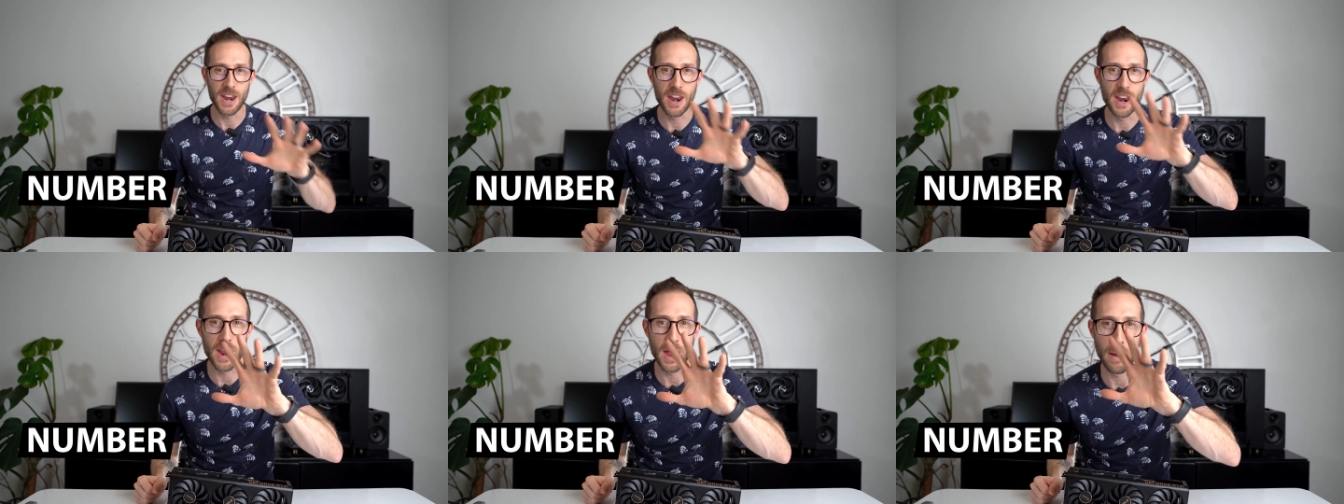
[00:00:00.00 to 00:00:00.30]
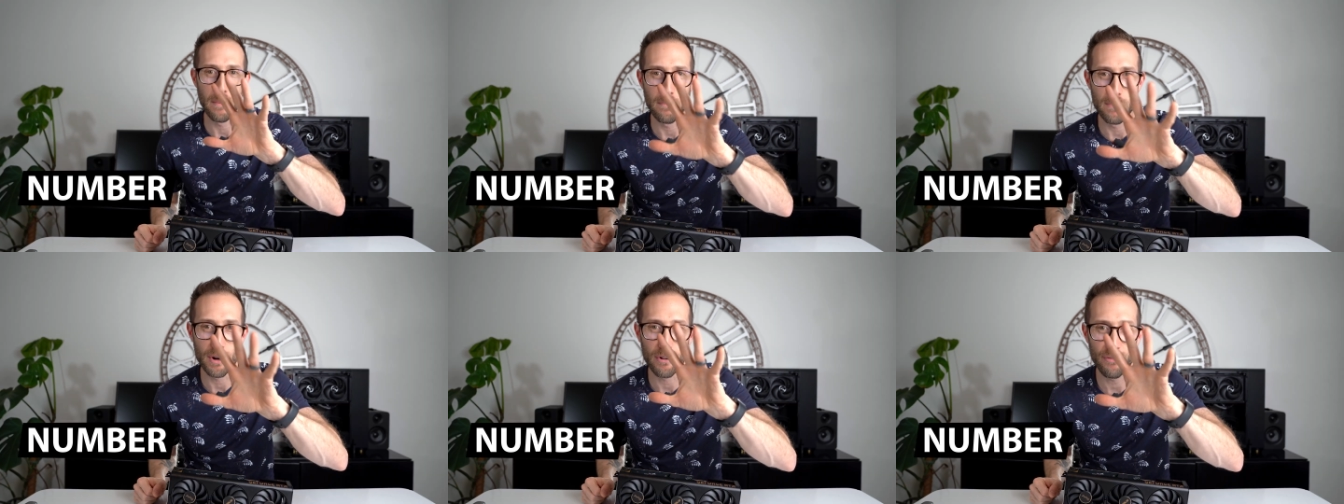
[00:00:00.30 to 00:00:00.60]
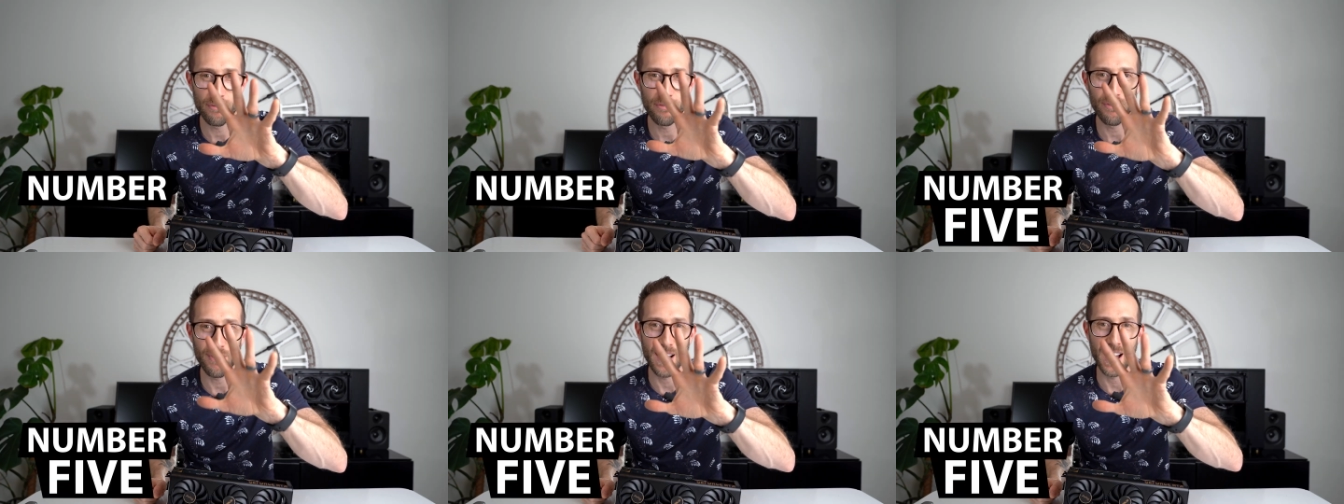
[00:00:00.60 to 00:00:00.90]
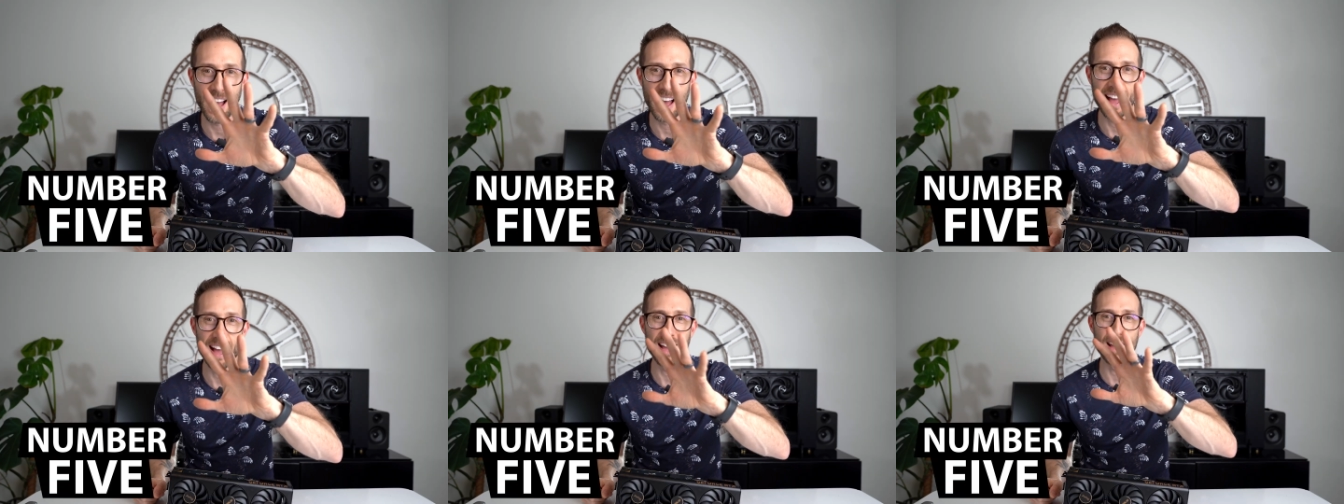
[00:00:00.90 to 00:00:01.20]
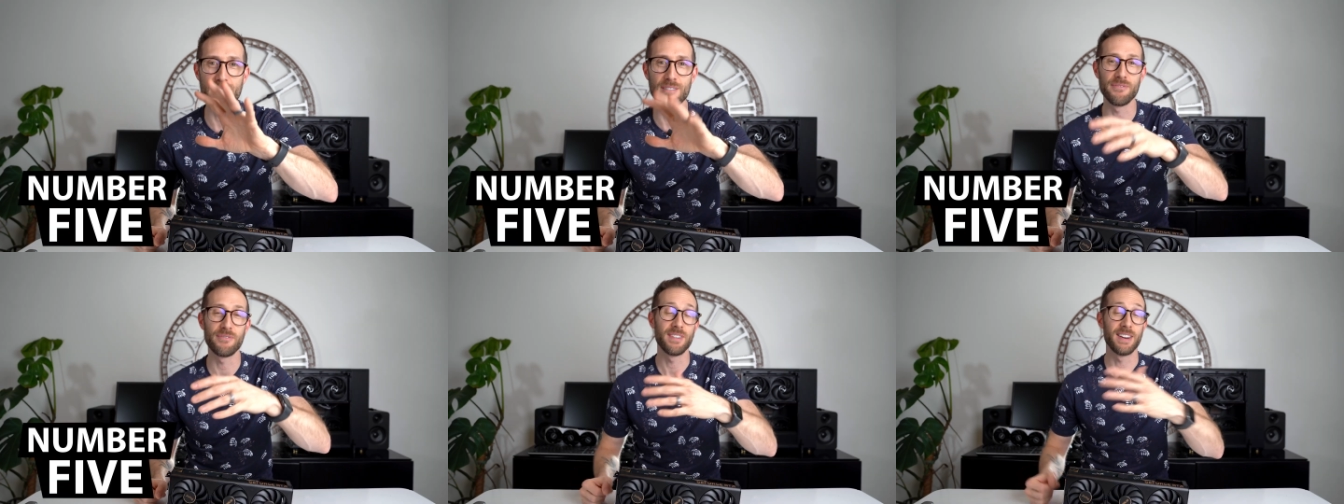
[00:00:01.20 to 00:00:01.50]
Number
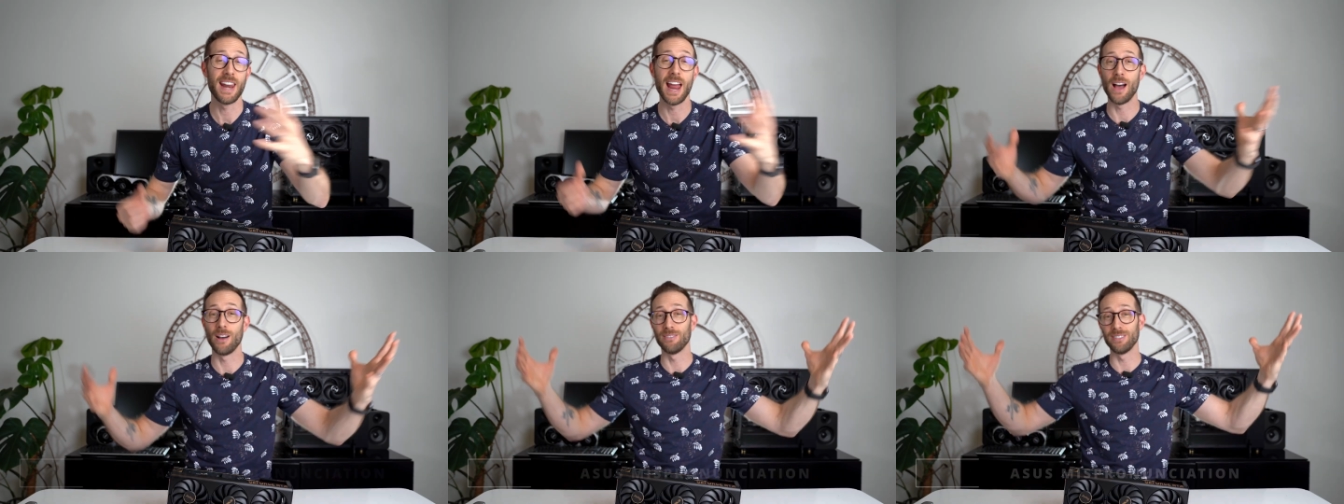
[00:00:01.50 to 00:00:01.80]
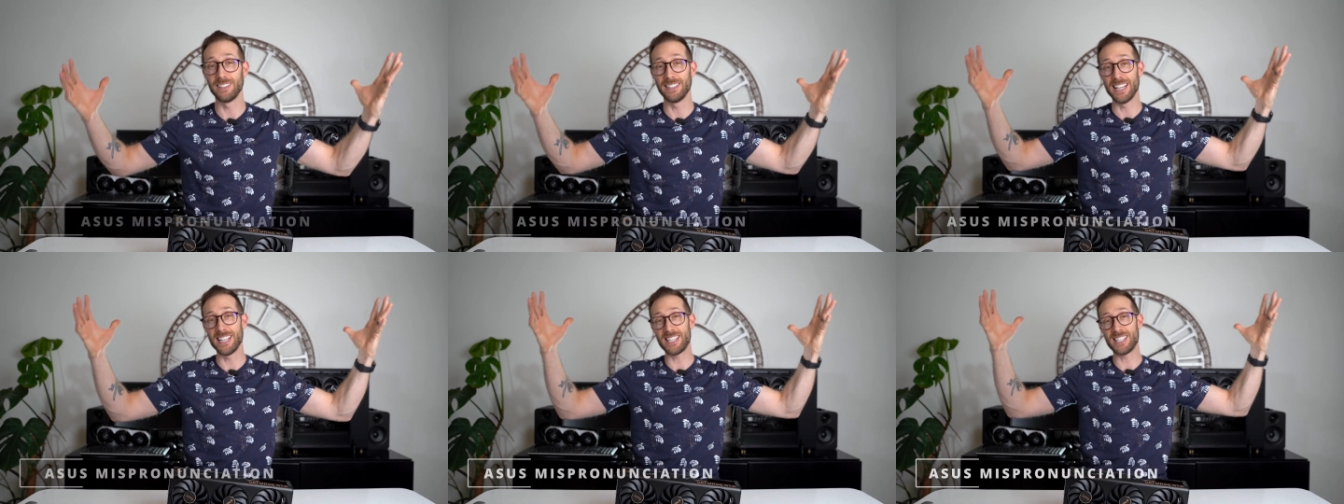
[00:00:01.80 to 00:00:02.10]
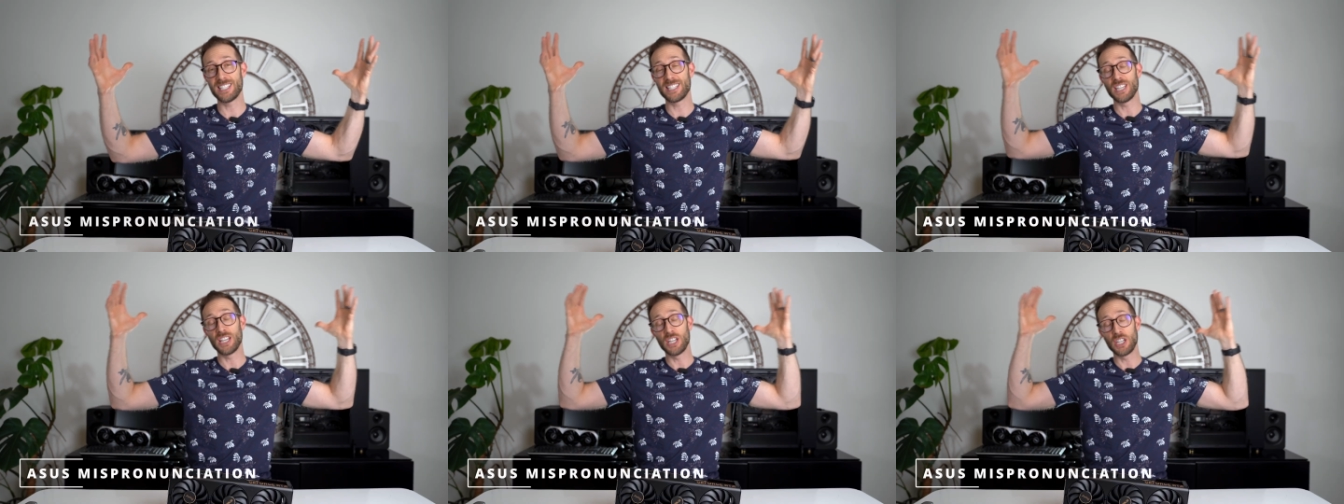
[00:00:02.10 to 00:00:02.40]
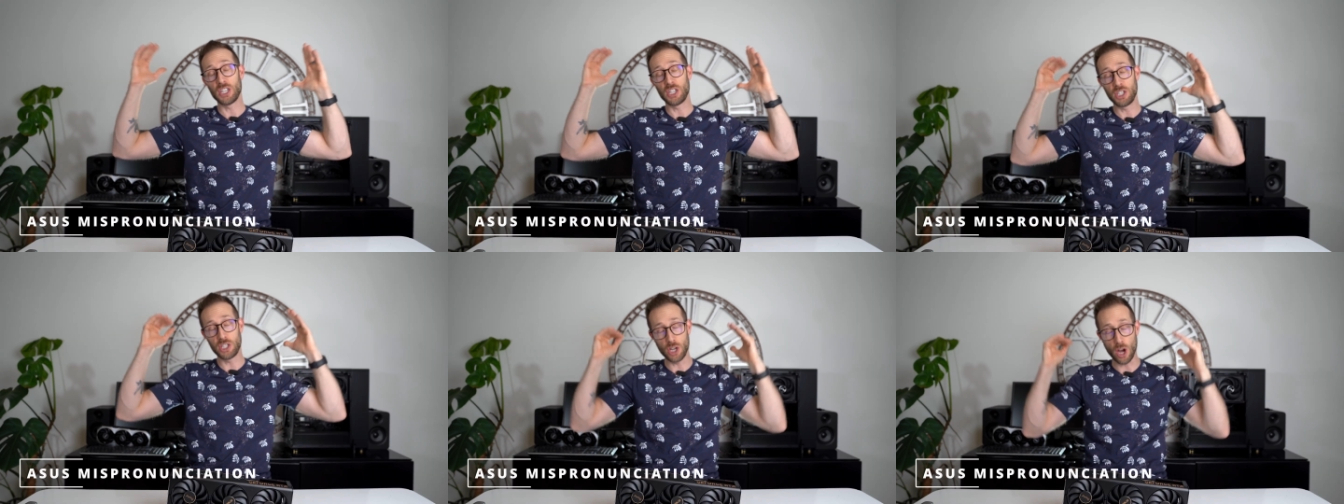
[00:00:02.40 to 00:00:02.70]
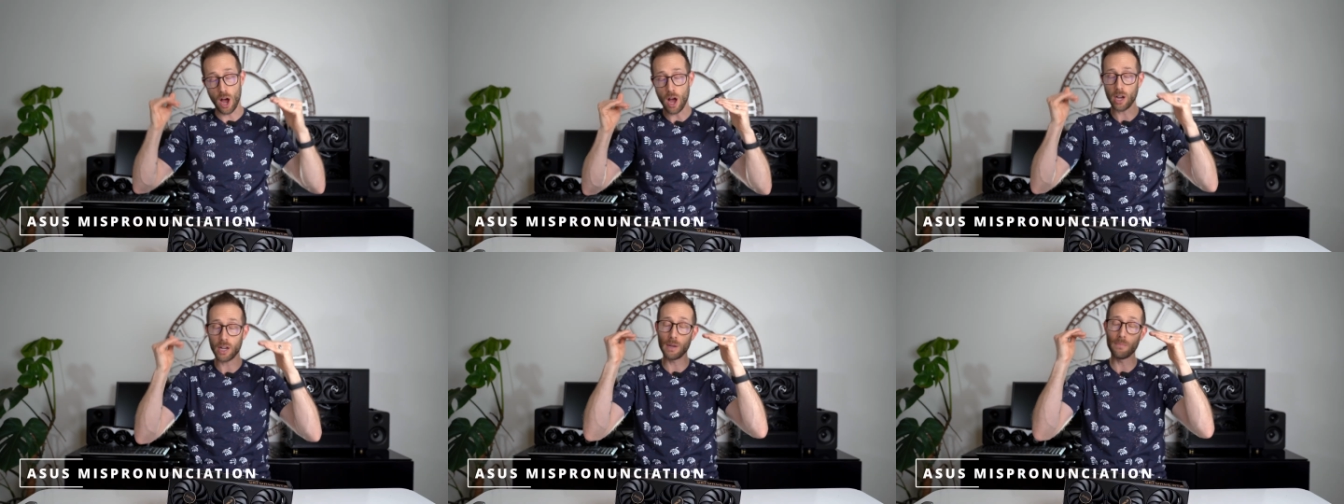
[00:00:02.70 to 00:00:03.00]
five. Now let's
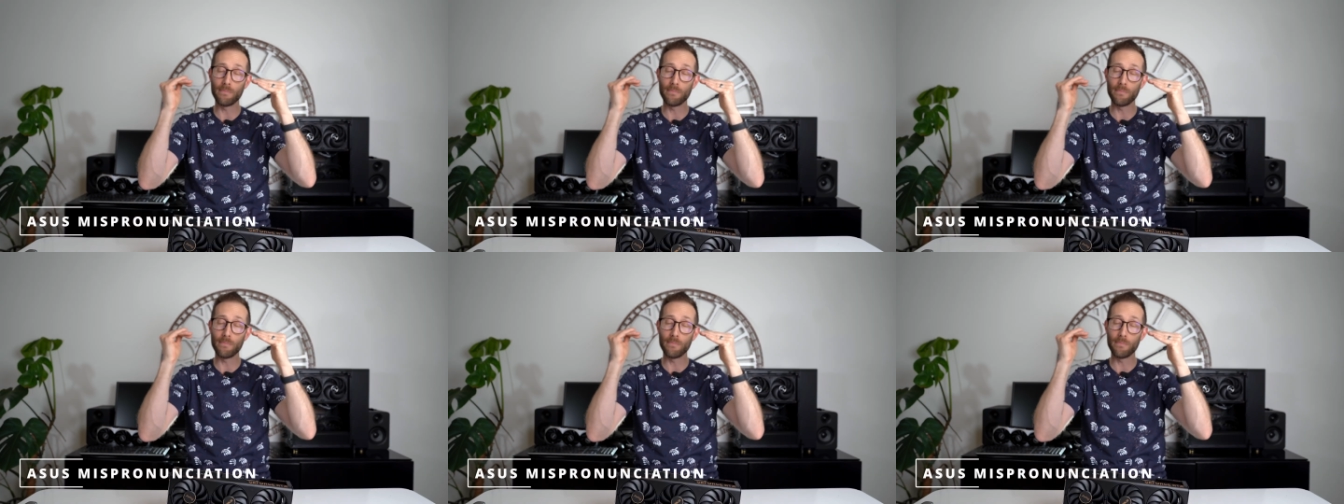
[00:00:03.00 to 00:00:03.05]
talk